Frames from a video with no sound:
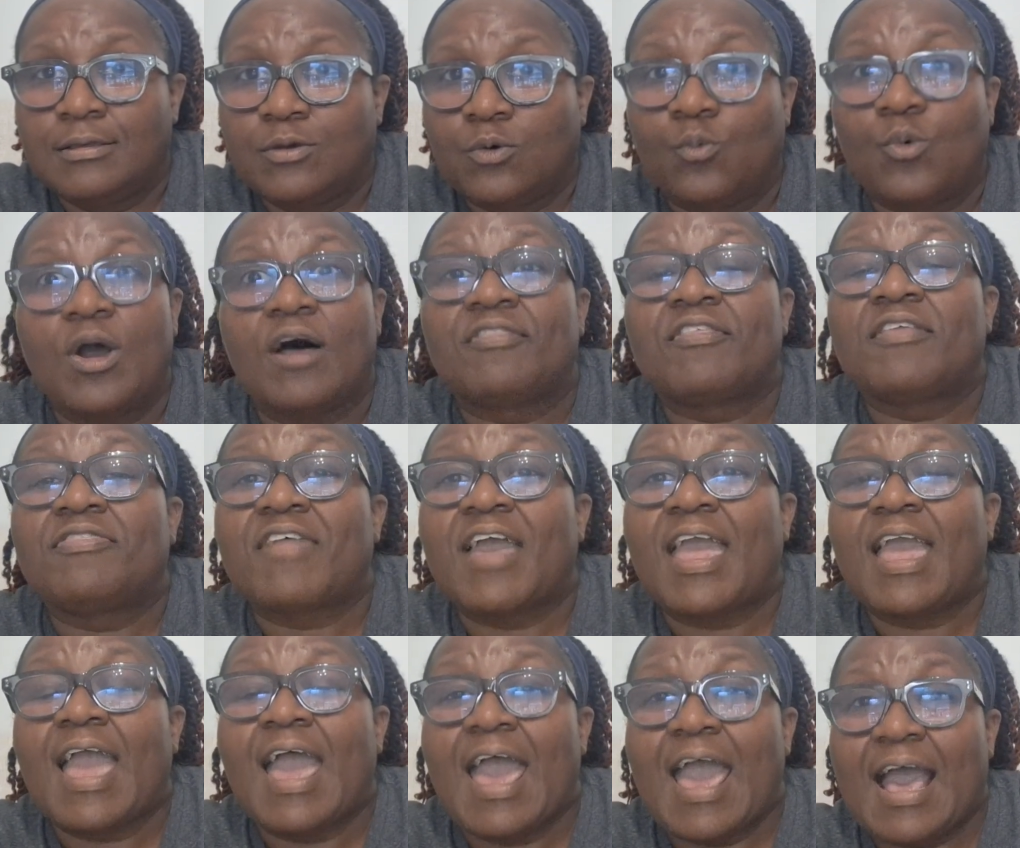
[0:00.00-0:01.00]
Whether
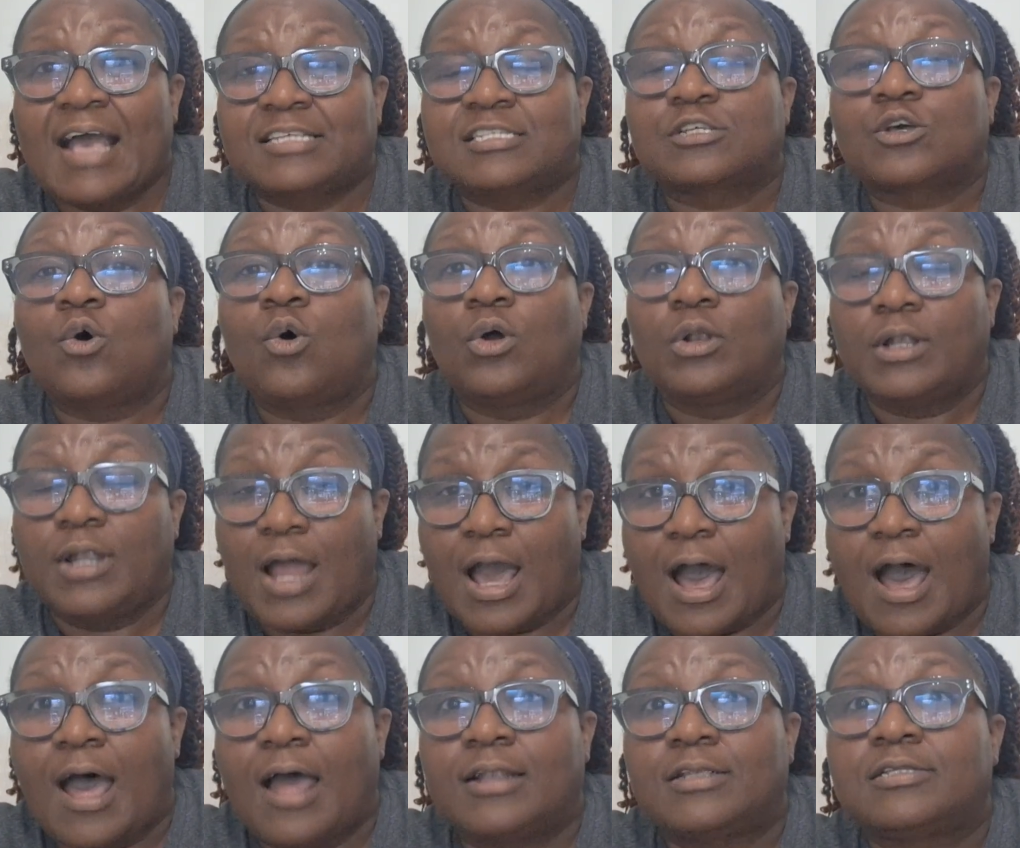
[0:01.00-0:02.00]
they ask or
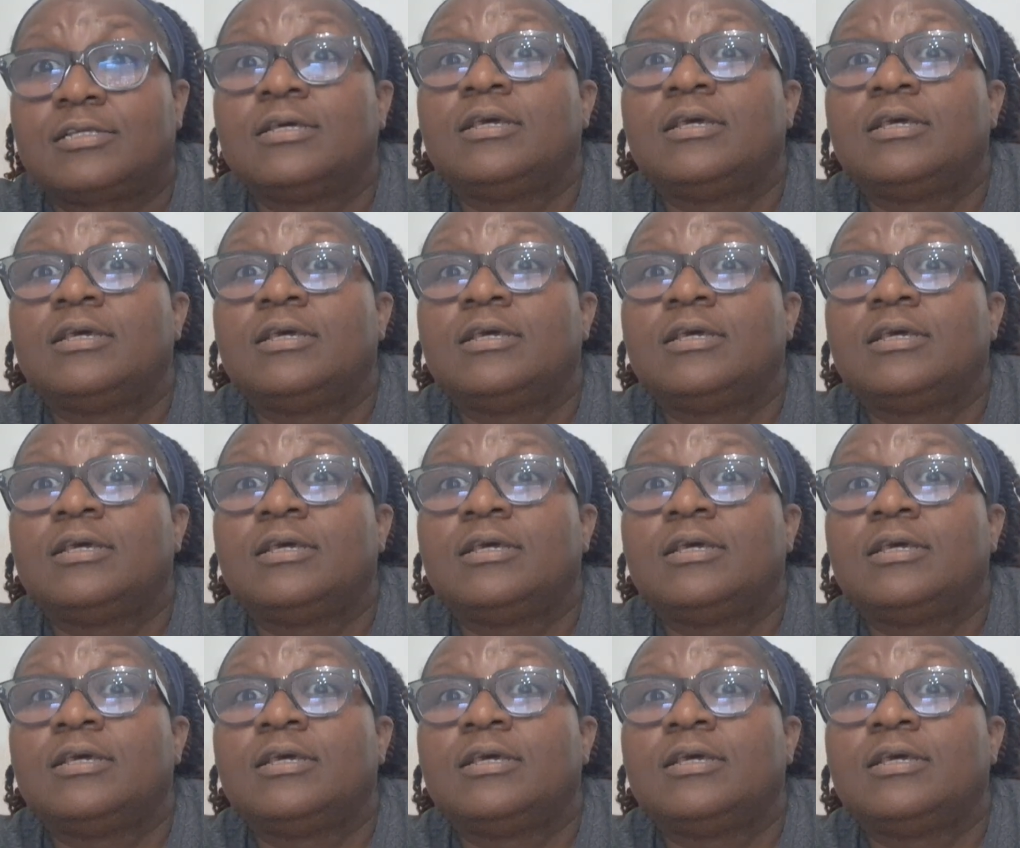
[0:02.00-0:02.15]
not.